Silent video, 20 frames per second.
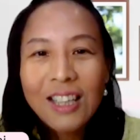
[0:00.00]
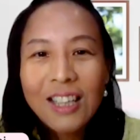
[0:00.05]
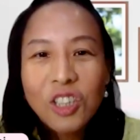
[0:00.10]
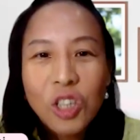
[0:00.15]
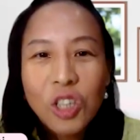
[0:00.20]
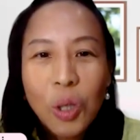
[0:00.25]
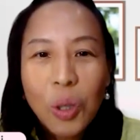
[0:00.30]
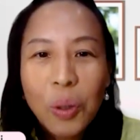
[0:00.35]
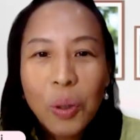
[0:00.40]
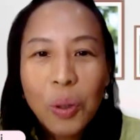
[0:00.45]

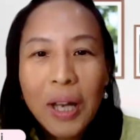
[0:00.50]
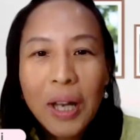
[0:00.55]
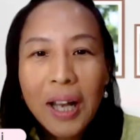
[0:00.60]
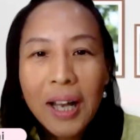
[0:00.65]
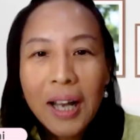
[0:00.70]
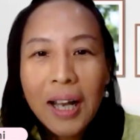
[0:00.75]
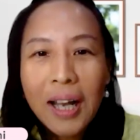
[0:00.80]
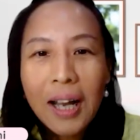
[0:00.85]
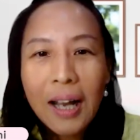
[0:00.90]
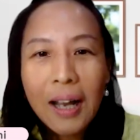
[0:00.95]
So
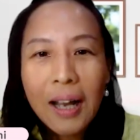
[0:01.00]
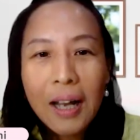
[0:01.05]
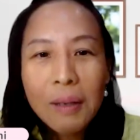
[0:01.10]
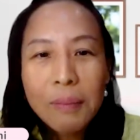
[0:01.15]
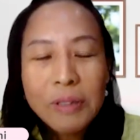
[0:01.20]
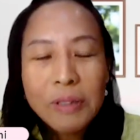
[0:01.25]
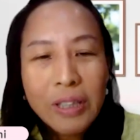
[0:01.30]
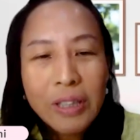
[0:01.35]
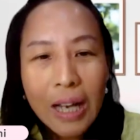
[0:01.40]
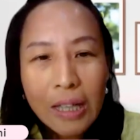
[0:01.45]

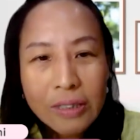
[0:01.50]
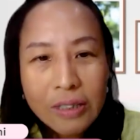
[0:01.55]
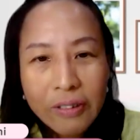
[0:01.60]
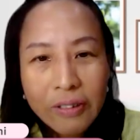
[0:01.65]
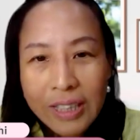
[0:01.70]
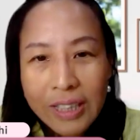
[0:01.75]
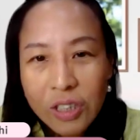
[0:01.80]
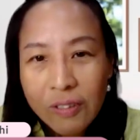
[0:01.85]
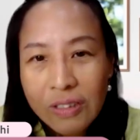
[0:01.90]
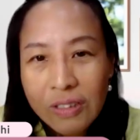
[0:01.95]

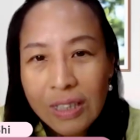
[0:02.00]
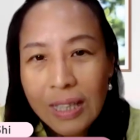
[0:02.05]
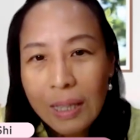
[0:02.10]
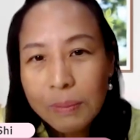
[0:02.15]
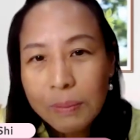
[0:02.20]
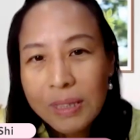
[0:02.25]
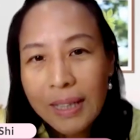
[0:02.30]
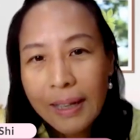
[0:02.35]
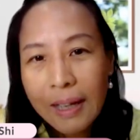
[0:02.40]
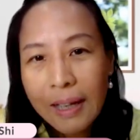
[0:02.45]
the rest of the
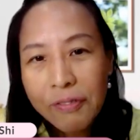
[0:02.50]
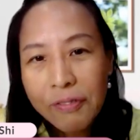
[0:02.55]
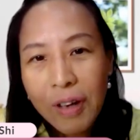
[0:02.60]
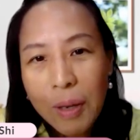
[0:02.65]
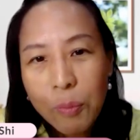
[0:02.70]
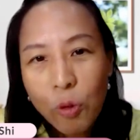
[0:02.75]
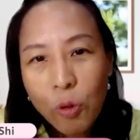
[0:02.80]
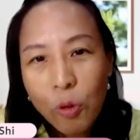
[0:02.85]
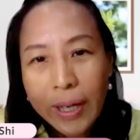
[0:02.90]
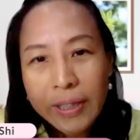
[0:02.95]
lumps are like
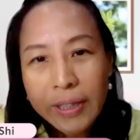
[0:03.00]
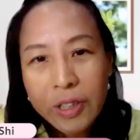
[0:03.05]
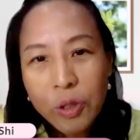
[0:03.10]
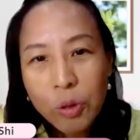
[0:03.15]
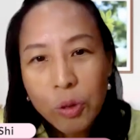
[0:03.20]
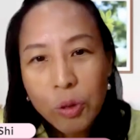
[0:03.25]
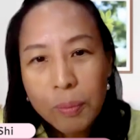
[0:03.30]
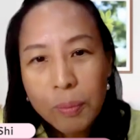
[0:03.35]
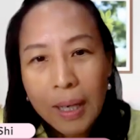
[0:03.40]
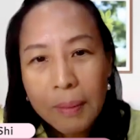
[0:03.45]

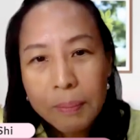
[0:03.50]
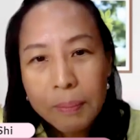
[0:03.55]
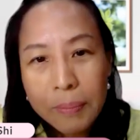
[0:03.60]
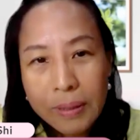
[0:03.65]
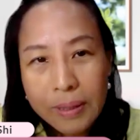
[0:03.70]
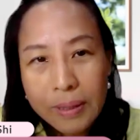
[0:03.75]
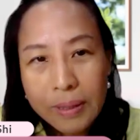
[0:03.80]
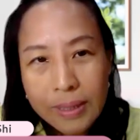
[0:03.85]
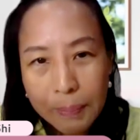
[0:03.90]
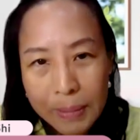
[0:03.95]

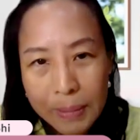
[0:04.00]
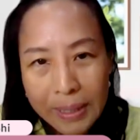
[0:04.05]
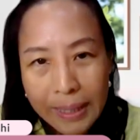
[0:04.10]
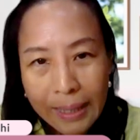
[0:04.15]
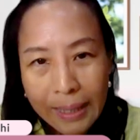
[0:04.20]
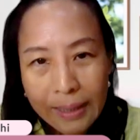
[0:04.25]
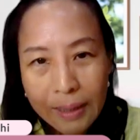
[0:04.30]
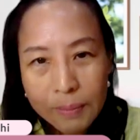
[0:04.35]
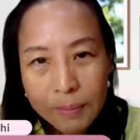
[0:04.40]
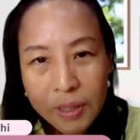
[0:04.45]
fibroadenoma. These are
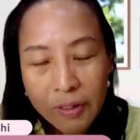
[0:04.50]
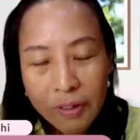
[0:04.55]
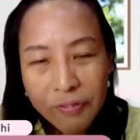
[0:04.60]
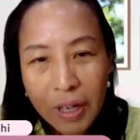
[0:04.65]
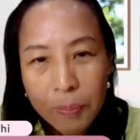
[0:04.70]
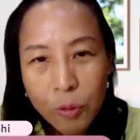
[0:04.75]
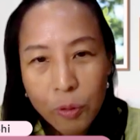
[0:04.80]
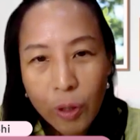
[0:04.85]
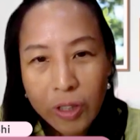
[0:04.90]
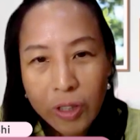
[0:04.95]
benign lumps like
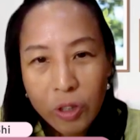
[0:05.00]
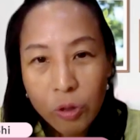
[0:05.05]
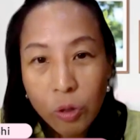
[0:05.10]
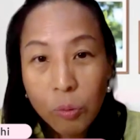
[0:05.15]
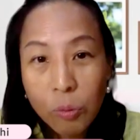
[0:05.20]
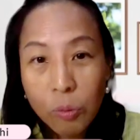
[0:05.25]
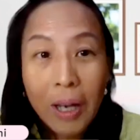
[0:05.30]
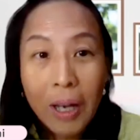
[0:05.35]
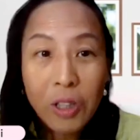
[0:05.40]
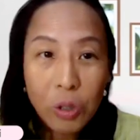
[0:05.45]

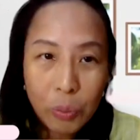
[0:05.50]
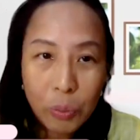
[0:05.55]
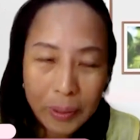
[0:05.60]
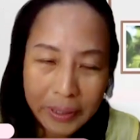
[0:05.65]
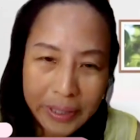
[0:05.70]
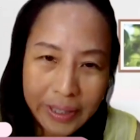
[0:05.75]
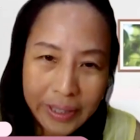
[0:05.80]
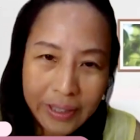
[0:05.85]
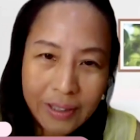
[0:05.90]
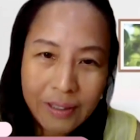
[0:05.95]
fibroadenoma. You will
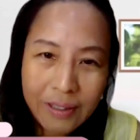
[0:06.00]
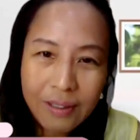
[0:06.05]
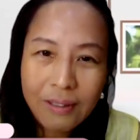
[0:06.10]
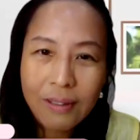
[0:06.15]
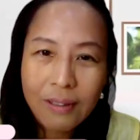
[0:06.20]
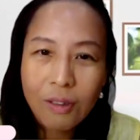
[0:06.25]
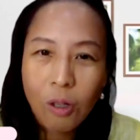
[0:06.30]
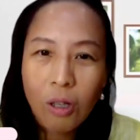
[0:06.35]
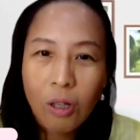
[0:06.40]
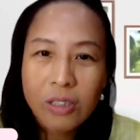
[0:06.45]

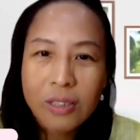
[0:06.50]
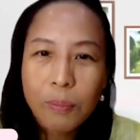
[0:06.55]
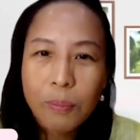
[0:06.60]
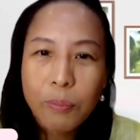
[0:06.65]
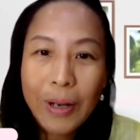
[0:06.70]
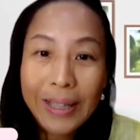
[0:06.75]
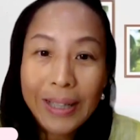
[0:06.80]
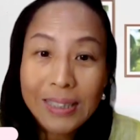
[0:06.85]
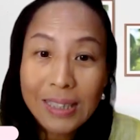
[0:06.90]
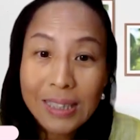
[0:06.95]
hear a
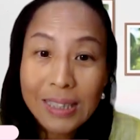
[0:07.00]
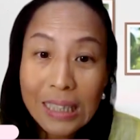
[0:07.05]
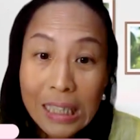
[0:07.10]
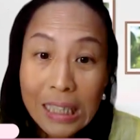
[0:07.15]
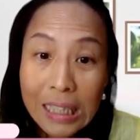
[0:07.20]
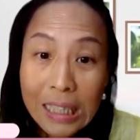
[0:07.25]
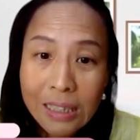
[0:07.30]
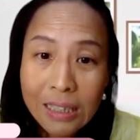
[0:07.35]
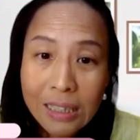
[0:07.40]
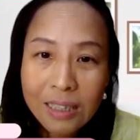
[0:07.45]
lot, breast
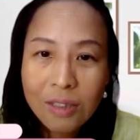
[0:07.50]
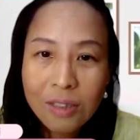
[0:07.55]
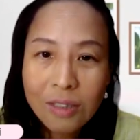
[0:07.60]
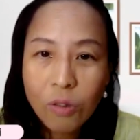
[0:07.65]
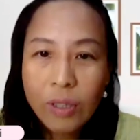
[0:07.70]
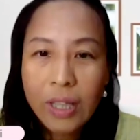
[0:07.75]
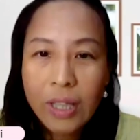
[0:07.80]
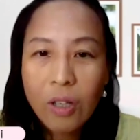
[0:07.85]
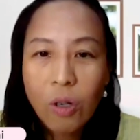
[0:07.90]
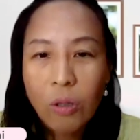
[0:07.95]
cysts,
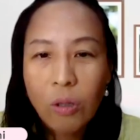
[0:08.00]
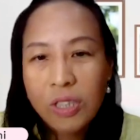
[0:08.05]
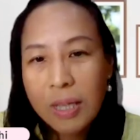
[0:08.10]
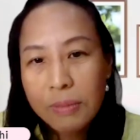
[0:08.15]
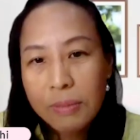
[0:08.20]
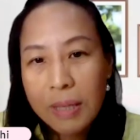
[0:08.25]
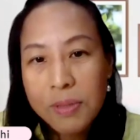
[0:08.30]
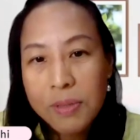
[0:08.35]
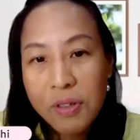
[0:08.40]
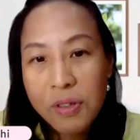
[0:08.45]
okay, or
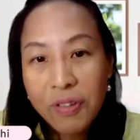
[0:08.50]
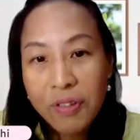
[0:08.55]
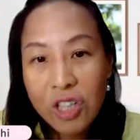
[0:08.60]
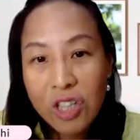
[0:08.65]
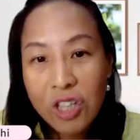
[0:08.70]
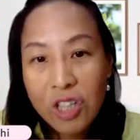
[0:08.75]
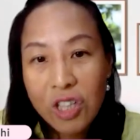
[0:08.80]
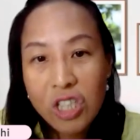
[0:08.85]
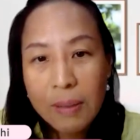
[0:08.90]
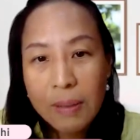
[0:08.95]
sometimes
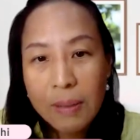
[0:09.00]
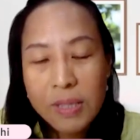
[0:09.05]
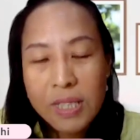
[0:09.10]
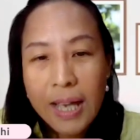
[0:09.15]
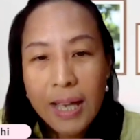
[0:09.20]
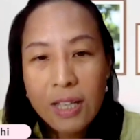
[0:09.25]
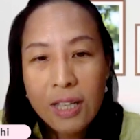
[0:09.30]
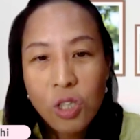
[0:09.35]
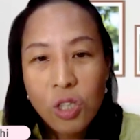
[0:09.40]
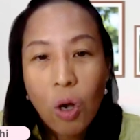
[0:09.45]
infection,
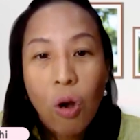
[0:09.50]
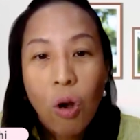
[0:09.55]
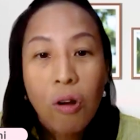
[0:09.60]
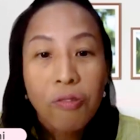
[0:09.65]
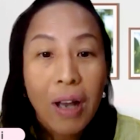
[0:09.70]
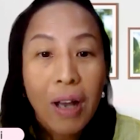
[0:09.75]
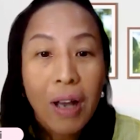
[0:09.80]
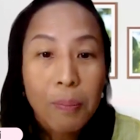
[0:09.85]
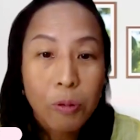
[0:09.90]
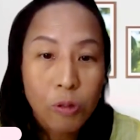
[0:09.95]
abscess,
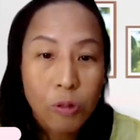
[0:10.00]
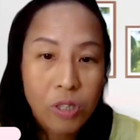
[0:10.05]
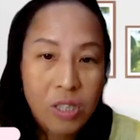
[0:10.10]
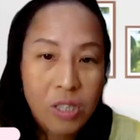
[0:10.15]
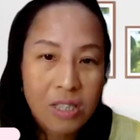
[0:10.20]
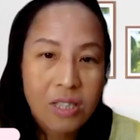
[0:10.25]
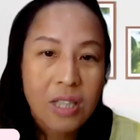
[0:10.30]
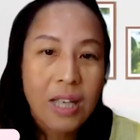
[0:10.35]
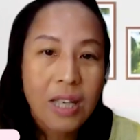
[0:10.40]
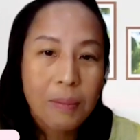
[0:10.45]
or
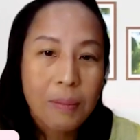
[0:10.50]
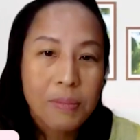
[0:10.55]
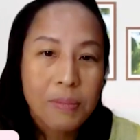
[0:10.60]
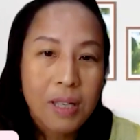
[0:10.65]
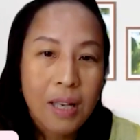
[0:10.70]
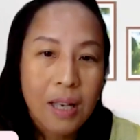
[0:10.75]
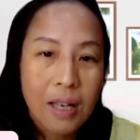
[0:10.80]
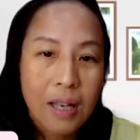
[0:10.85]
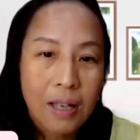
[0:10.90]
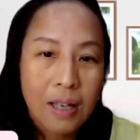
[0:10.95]
fibrocystic
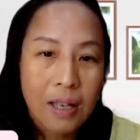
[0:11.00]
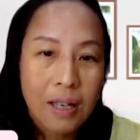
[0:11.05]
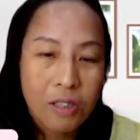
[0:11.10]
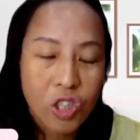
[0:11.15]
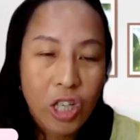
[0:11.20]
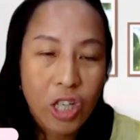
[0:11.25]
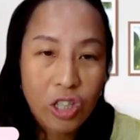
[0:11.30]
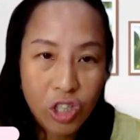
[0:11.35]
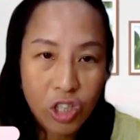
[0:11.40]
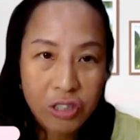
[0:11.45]

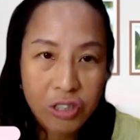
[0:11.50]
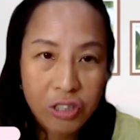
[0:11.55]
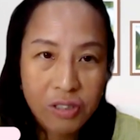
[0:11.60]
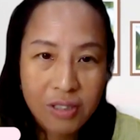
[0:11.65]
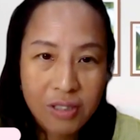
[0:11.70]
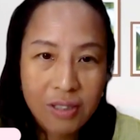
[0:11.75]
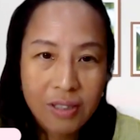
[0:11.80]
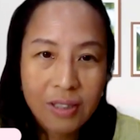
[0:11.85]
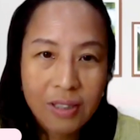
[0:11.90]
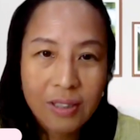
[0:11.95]

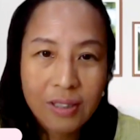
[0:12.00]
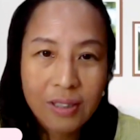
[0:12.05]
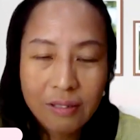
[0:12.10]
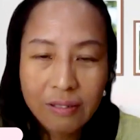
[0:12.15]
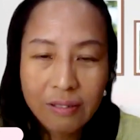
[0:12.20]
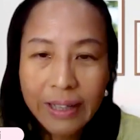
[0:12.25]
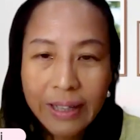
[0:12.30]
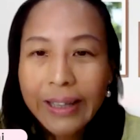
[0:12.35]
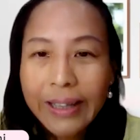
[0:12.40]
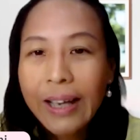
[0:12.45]
changes,
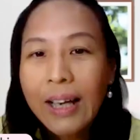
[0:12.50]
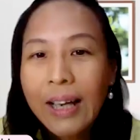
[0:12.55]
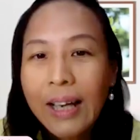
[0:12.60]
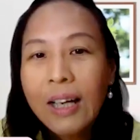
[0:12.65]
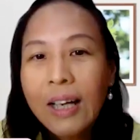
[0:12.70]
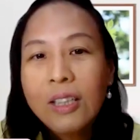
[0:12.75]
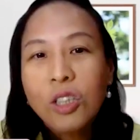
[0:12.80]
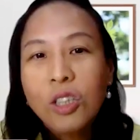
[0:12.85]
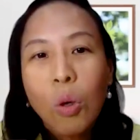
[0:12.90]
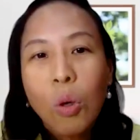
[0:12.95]
all right?
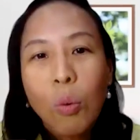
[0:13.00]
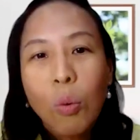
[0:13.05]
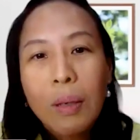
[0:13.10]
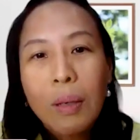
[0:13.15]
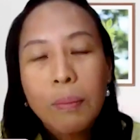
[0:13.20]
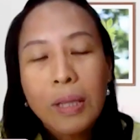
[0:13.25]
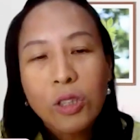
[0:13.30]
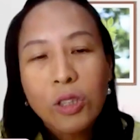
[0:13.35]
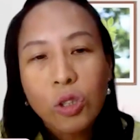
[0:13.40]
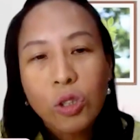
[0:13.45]
So
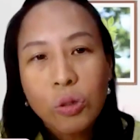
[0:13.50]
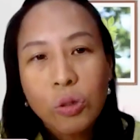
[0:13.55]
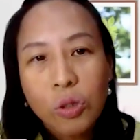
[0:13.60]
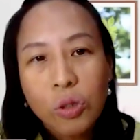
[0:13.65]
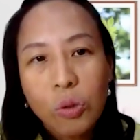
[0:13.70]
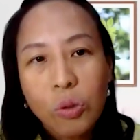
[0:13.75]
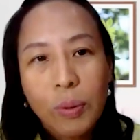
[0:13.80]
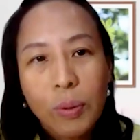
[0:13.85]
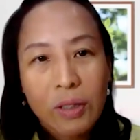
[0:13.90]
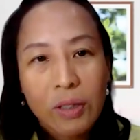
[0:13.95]
what must you
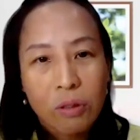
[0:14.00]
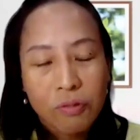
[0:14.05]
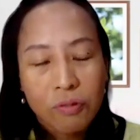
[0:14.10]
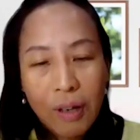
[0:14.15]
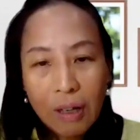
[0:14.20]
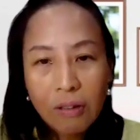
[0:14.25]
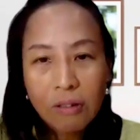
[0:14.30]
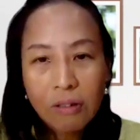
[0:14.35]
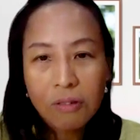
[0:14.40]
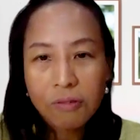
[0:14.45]
do when you
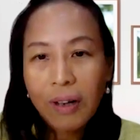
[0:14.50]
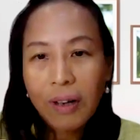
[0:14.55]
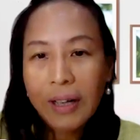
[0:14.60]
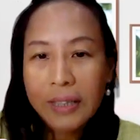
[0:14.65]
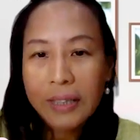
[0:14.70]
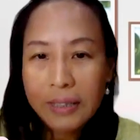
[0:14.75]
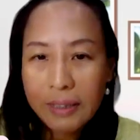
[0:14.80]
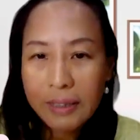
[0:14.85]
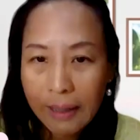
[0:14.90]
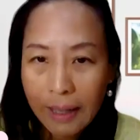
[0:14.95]

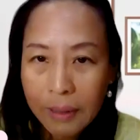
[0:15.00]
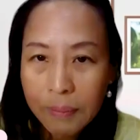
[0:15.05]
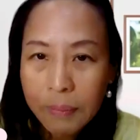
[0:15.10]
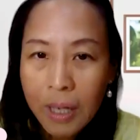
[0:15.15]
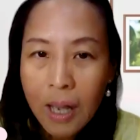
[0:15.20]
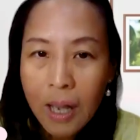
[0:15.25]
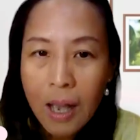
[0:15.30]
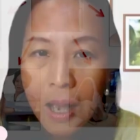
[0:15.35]
find a lump?